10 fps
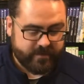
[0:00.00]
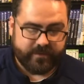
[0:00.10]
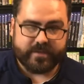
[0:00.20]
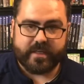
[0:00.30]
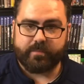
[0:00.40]

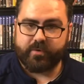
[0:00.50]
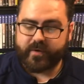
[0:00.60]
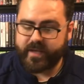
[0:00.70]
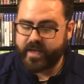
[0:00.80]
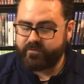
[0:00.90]
feels like a
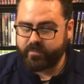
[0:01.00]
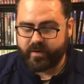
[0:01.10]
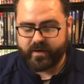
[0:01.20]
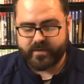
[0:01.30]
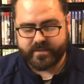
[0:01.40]
pretty heavy
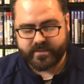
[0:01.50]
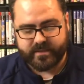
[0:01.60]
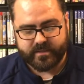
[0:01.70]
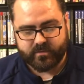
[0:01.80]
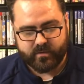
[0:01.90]
box
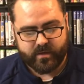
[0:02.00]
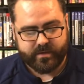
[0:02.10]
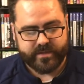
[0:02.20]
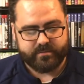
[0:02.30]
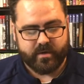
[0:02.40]

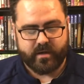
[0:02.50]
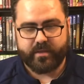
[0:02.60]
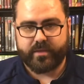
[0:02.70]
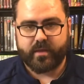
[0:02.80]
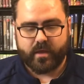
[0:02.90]
this
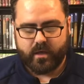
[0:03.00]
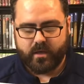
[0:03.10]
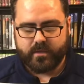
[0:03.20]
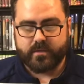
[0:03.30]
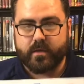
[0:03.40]
month.
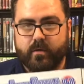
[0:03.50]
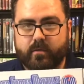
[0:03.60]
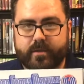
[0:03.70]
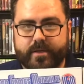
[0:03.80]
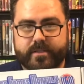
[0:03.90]
So,
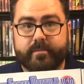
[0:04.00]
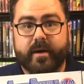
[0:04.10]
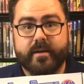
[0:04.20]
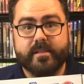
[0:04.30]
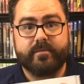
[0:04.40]
there's the
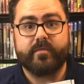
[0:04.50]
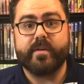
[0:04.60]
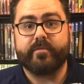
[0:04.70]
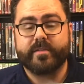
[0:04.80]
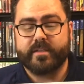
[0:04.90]
box. If you've
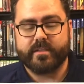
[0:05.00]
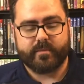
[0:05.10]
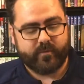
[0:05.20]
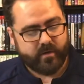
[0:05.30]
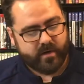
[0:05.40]
never seen this
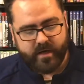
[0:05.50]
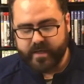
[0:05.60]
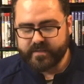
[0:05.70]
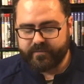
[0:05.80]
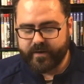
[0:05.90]
before,
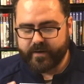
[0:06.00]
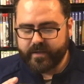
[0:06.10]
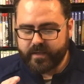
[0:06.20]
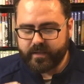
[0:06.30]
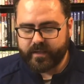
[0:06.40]
it's a
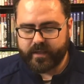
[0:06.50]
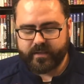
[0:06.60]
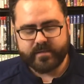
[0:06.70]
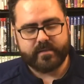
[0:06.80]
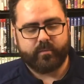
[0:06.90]
very
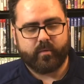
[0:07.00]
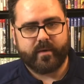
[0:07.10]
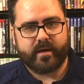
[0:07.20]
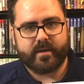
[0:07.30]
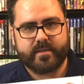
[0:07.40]
clean, simple
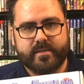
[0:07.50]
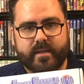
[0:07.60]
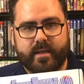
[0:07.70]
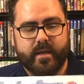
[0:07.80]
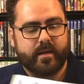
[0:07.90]
box,
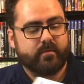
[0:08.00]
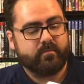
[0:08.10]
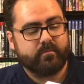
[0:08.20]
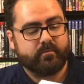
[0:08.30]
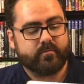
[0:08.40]
and it
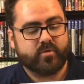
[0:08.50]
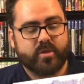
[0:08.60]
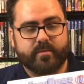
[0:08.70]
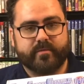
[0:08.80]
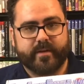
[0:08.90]

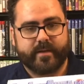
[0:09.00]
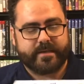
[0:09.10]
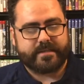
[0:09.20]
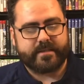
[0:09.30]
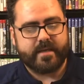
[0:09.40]
ships very
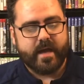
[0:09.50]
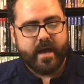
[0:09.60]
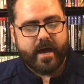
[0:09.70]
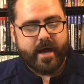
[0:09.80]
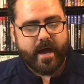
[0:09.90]
nicely.
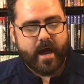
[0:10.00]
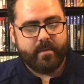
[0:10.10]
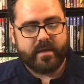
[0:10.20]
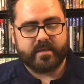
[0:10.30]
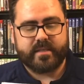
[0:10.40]

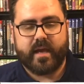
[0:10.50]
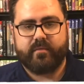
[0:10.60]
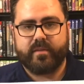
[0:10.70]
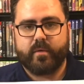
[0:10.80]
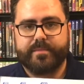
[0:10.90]
It does
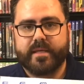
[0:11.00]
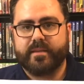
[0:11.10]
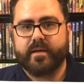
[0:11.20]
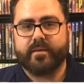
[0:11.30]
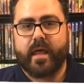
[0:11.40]
have the website
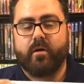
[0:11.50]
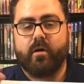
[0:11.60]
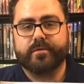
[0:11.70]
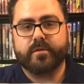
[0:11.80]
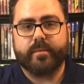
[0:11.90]
there. That'll
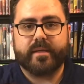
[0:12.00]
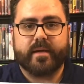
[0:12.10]
also be